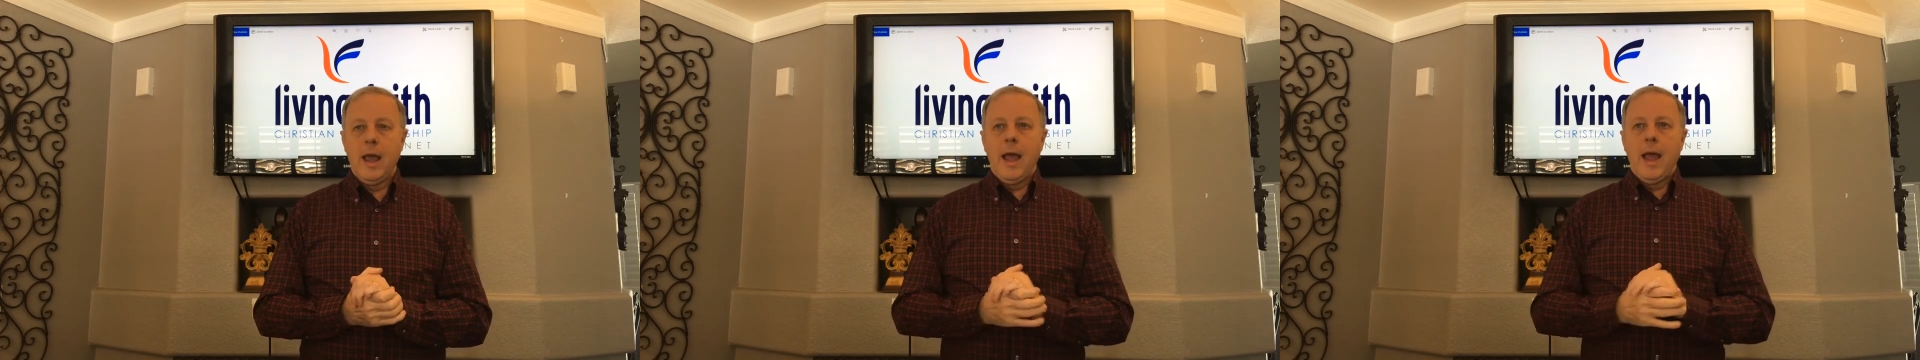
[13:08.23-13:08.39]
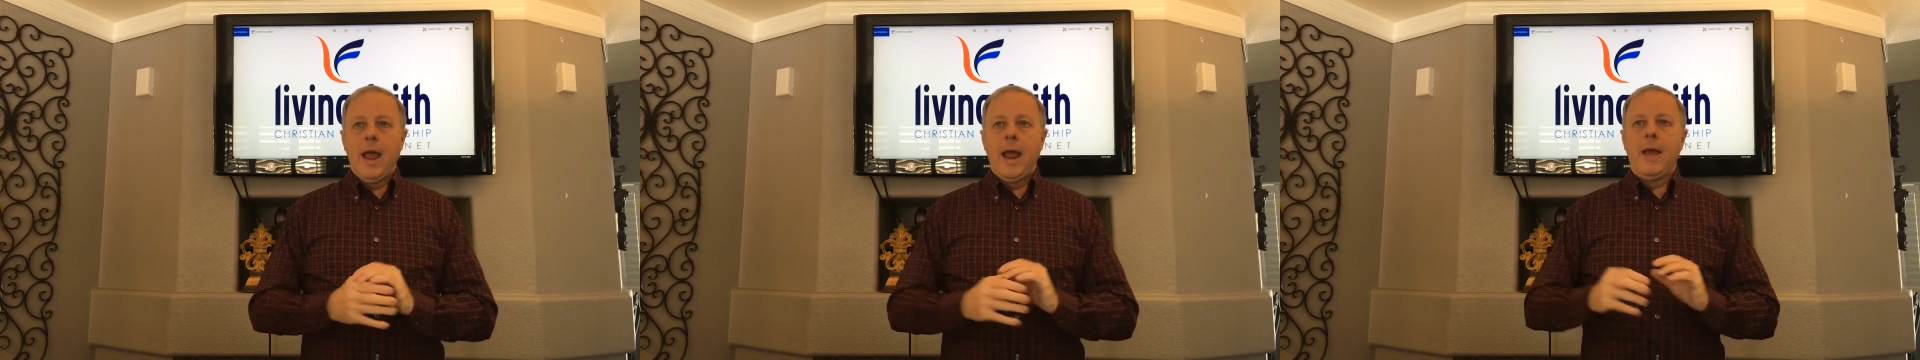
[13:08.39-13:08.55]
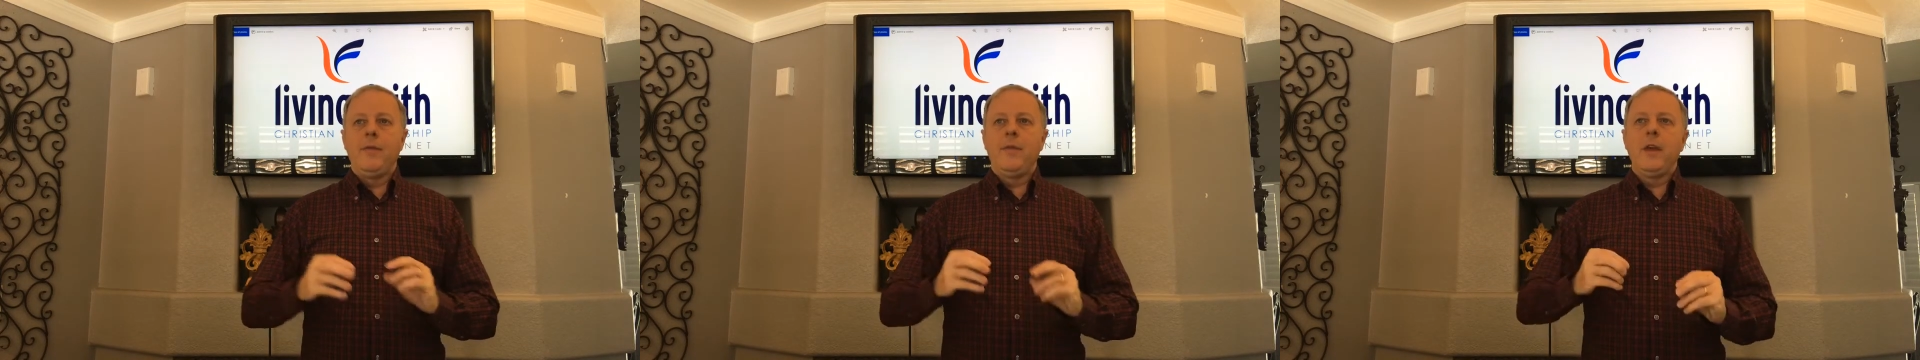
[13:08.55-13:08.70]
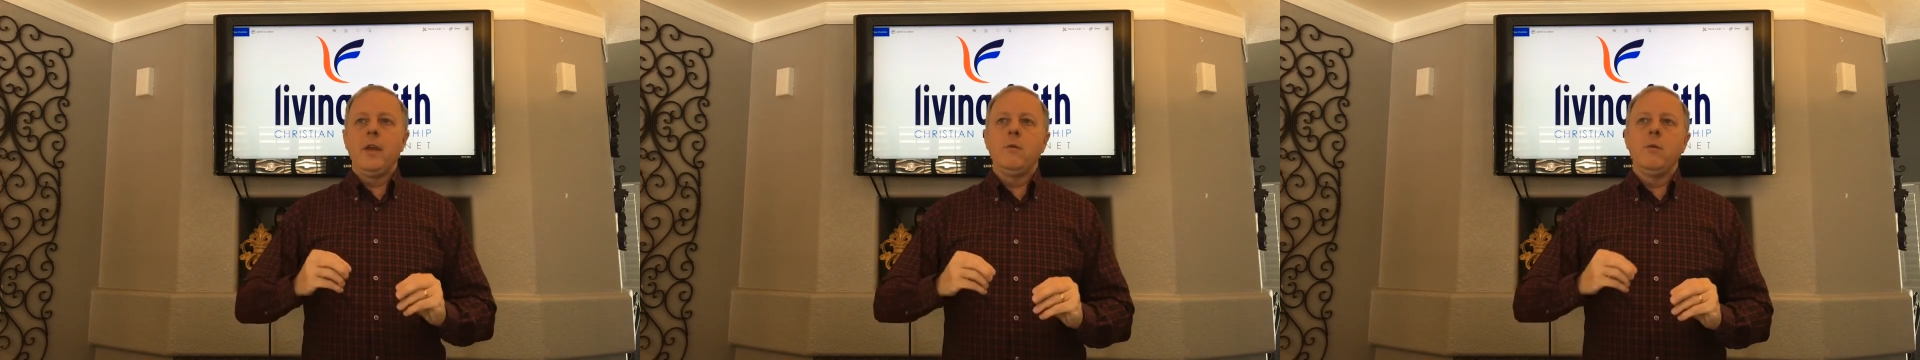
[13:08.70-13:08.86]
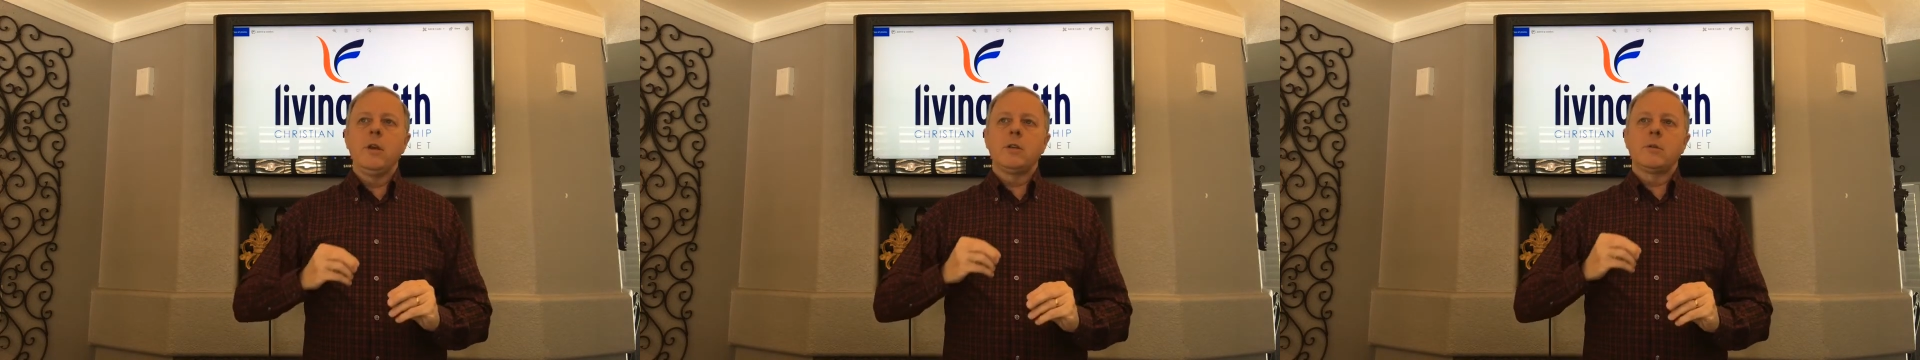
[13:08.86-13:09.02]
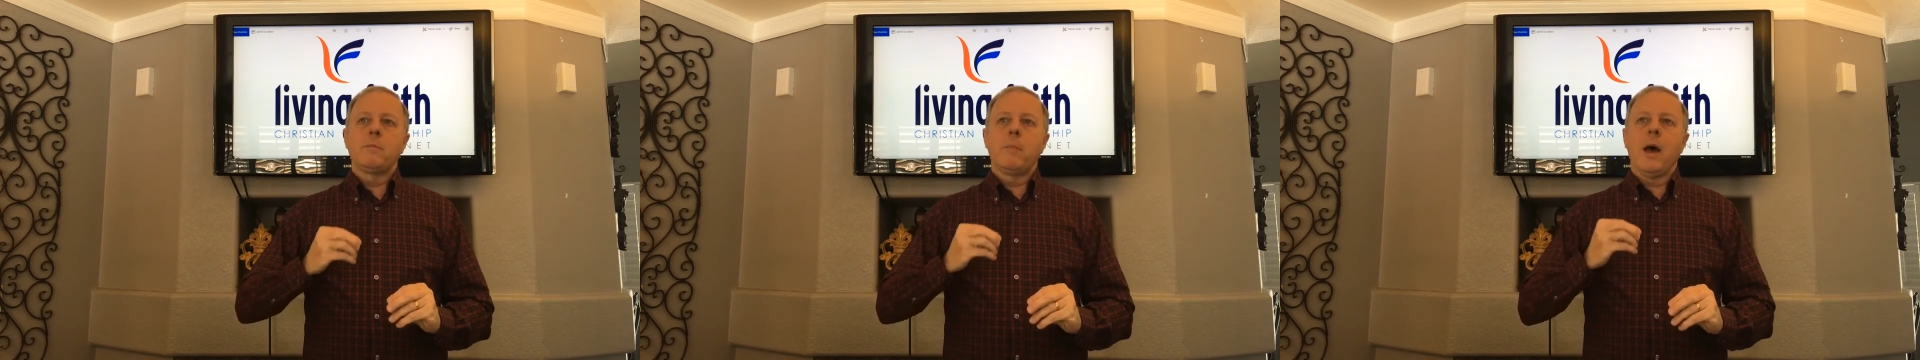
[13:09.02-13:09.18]
And then
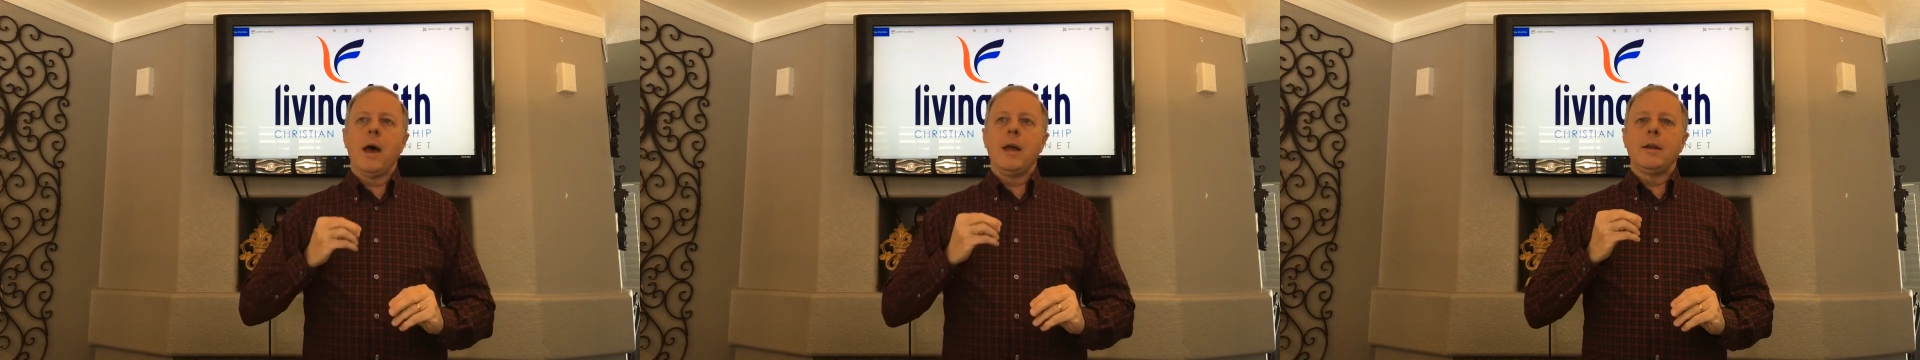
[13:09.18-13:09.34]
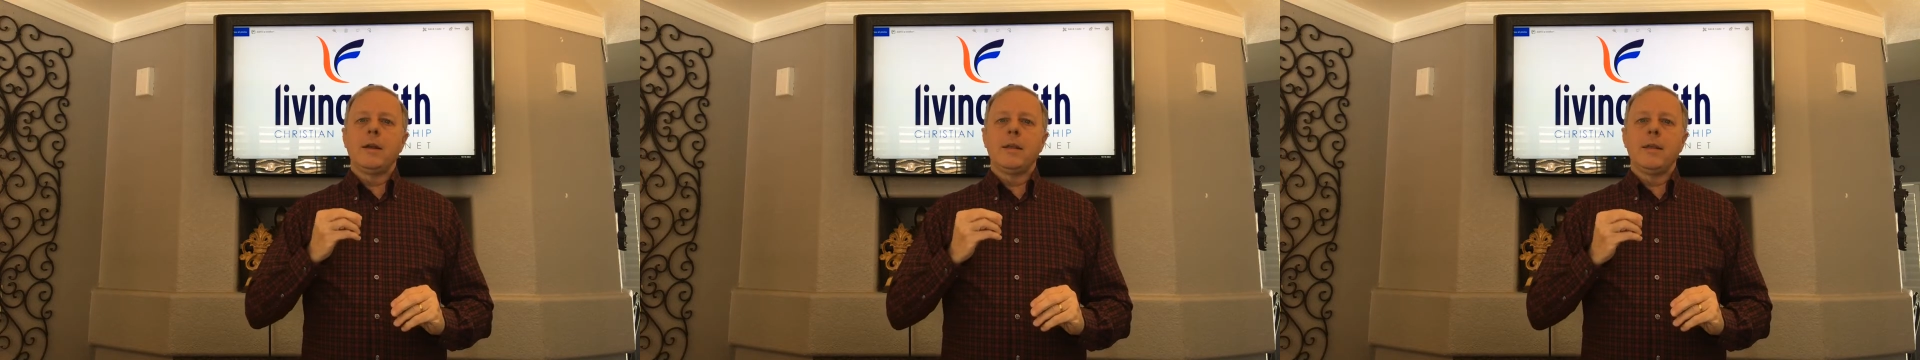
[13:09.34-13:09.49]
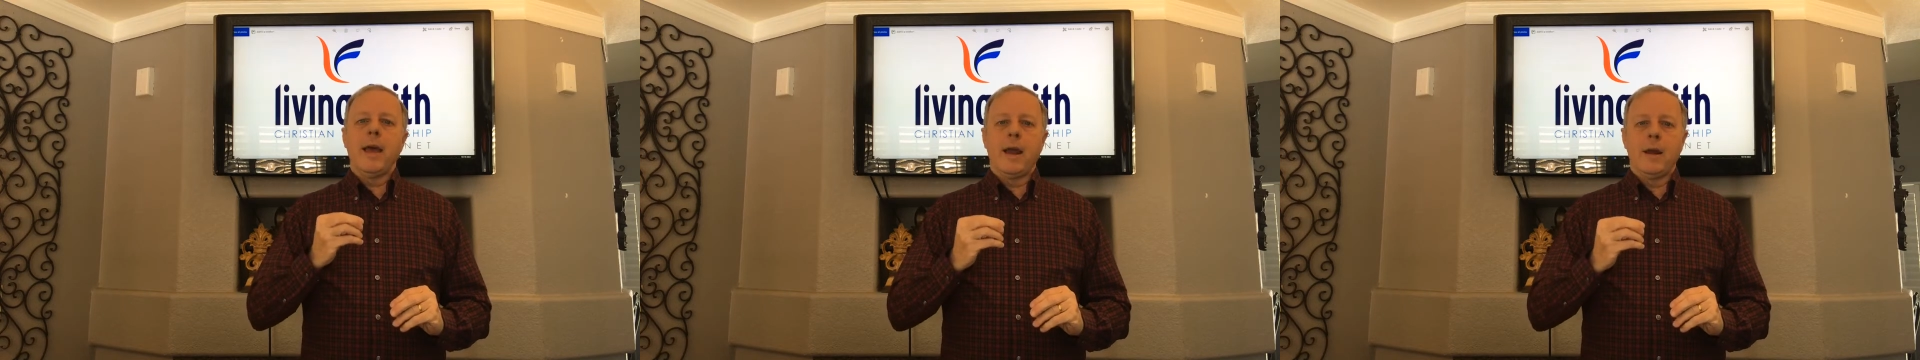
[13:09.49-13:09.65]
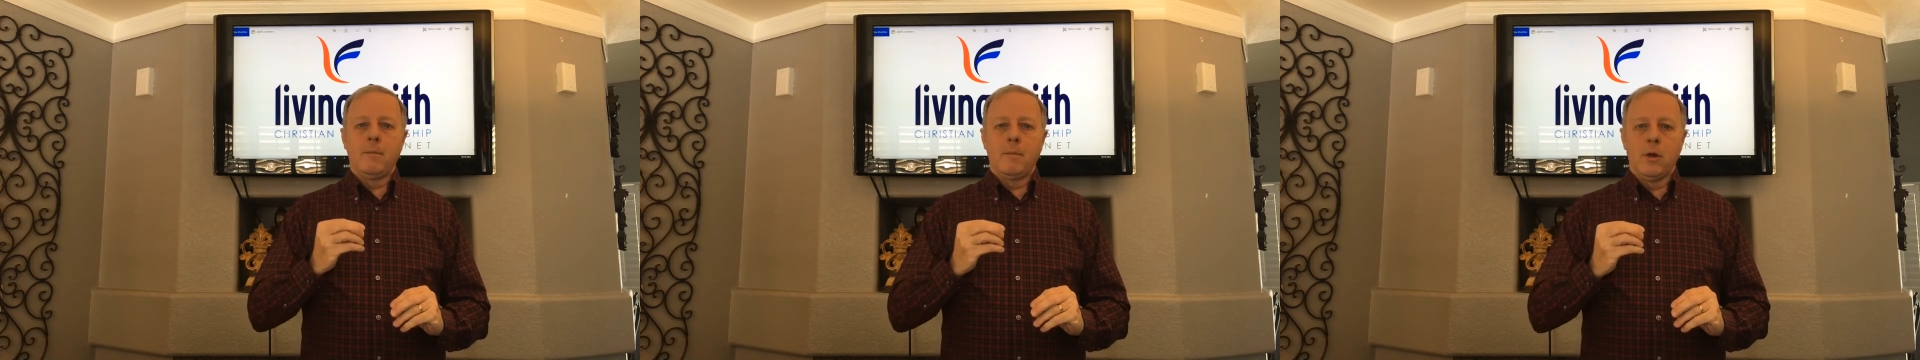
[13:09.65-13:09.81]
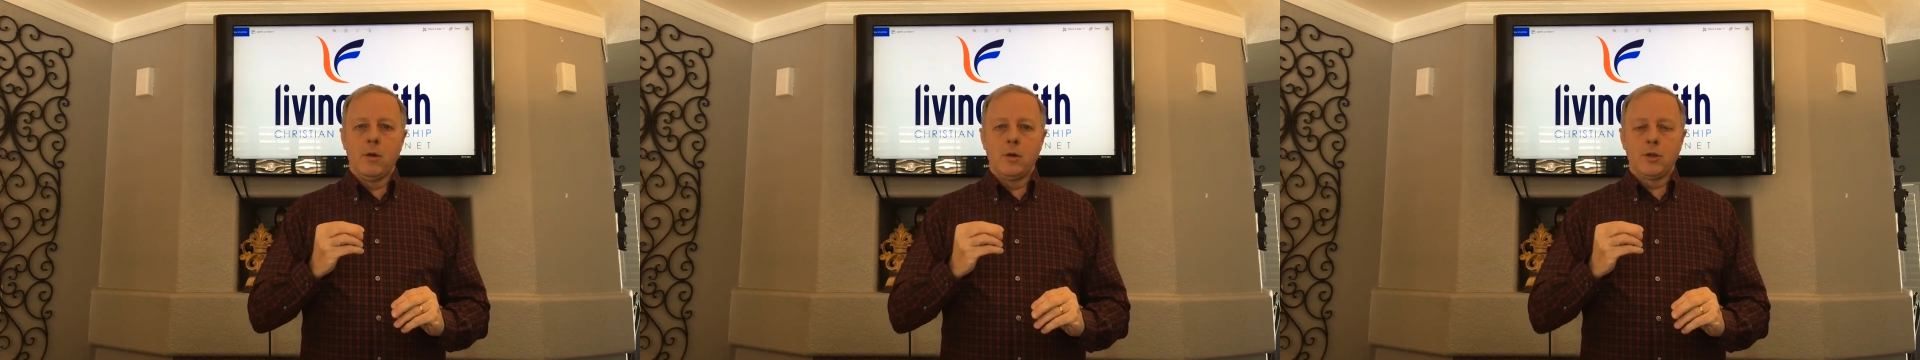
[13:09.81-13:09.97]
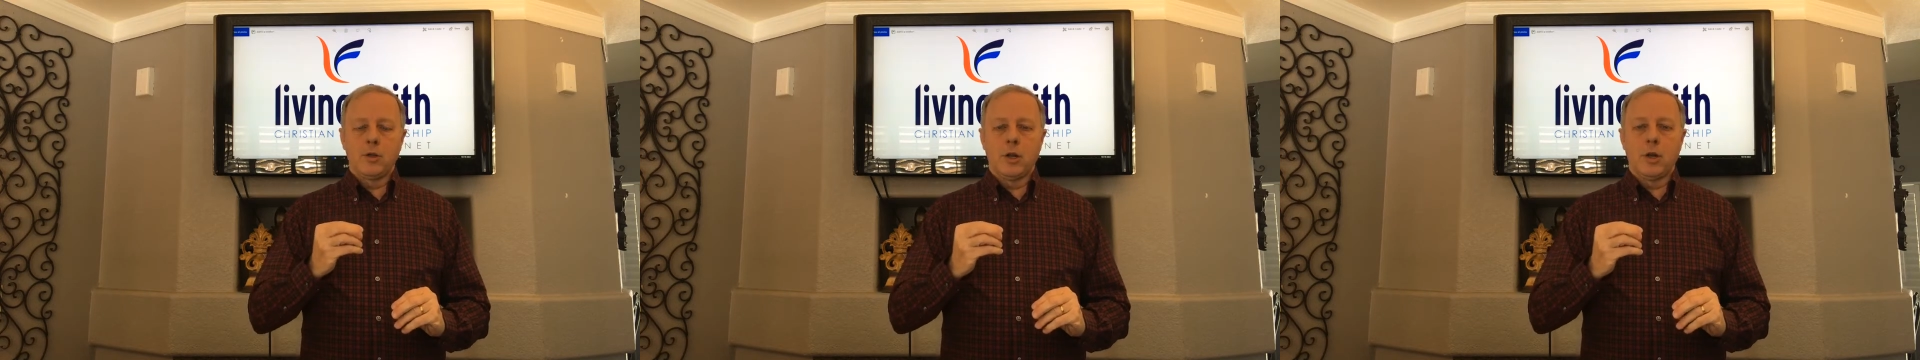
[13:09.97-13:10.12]
respond to that
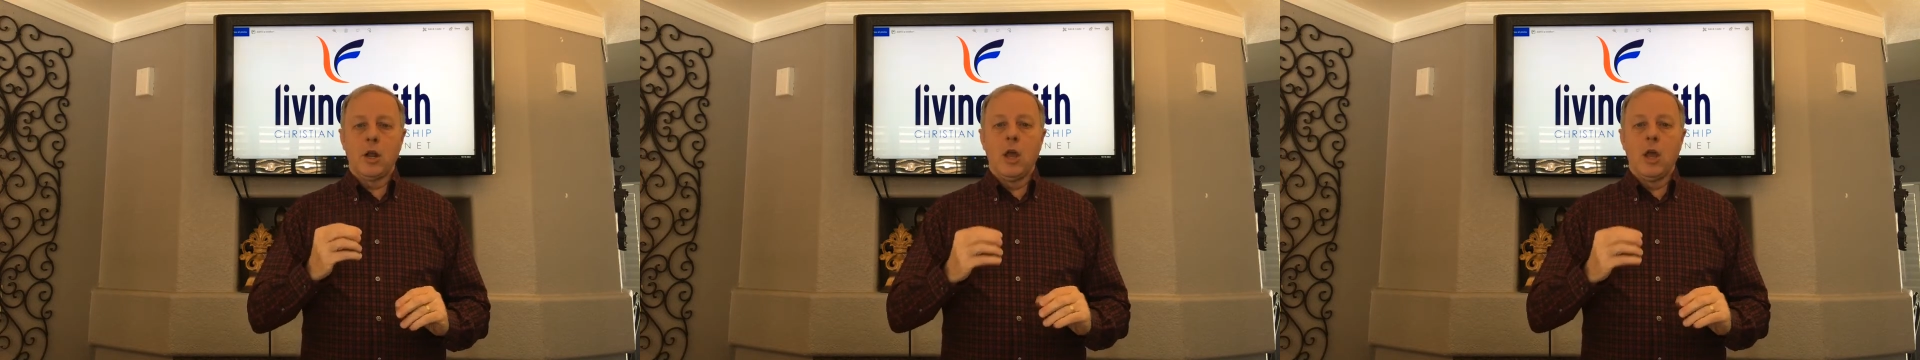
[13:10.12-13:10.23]
emotion.